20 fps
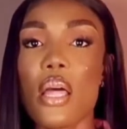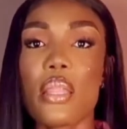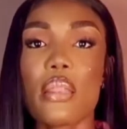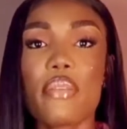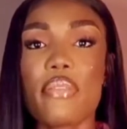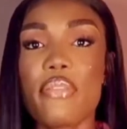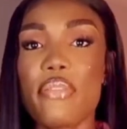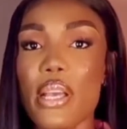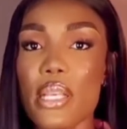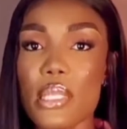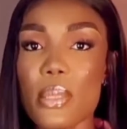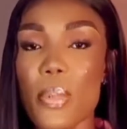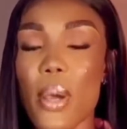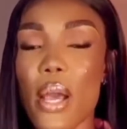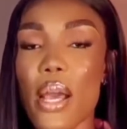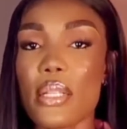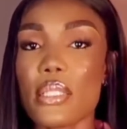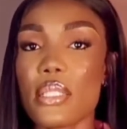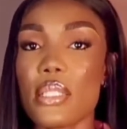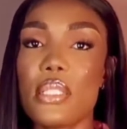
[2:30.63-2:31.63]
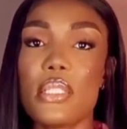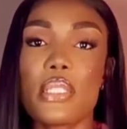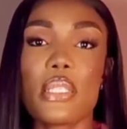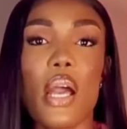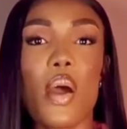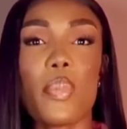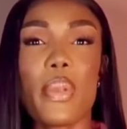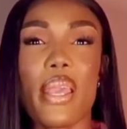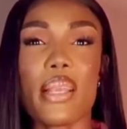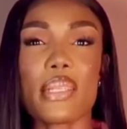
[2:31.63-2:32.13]
The first part is
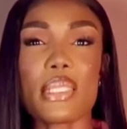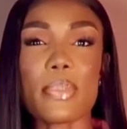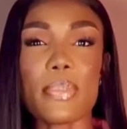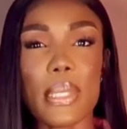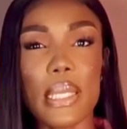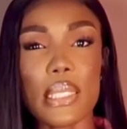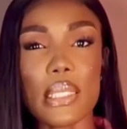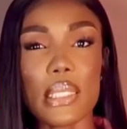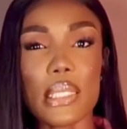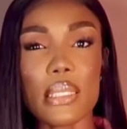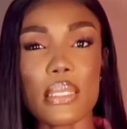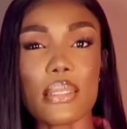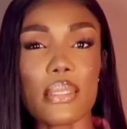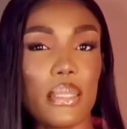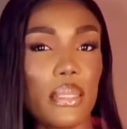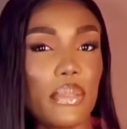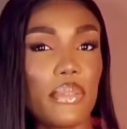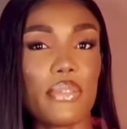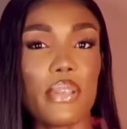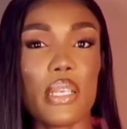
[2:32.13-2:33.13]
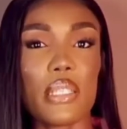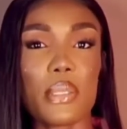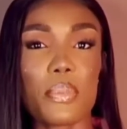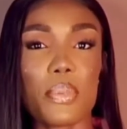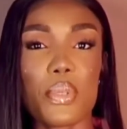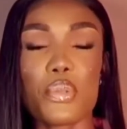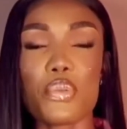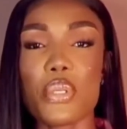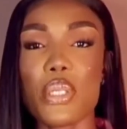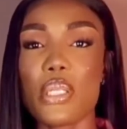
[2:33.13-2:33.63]
I'll be explaining the difference
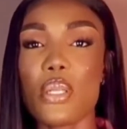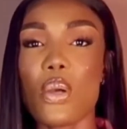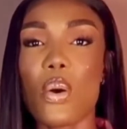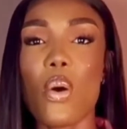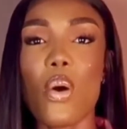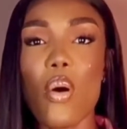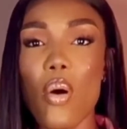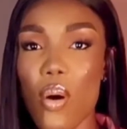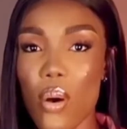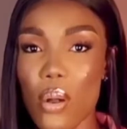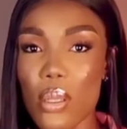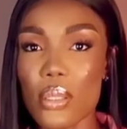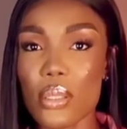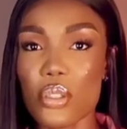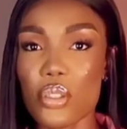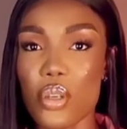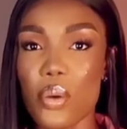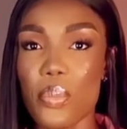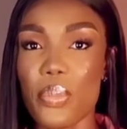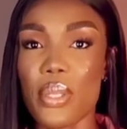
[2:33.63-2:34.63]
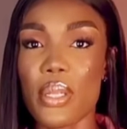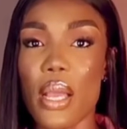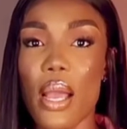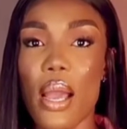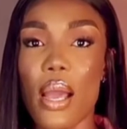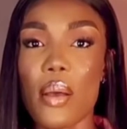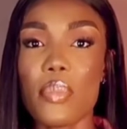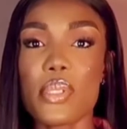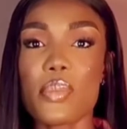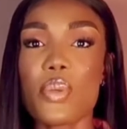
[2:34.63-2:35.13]
between all the shopping
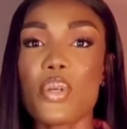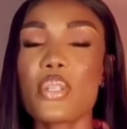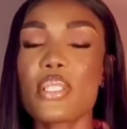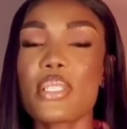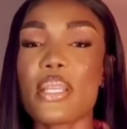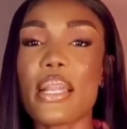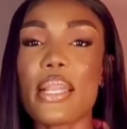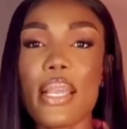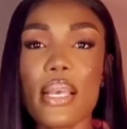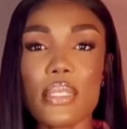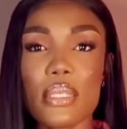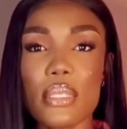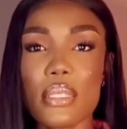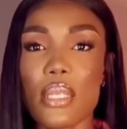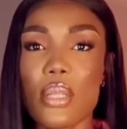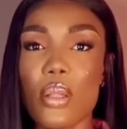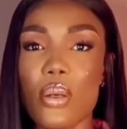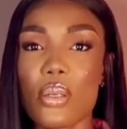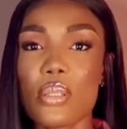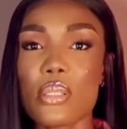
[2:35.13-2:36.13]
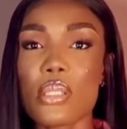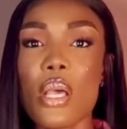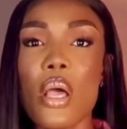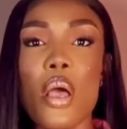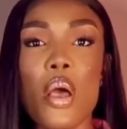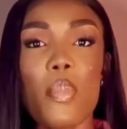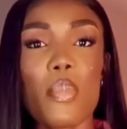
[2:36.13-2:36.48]
apps, because I get this a lot.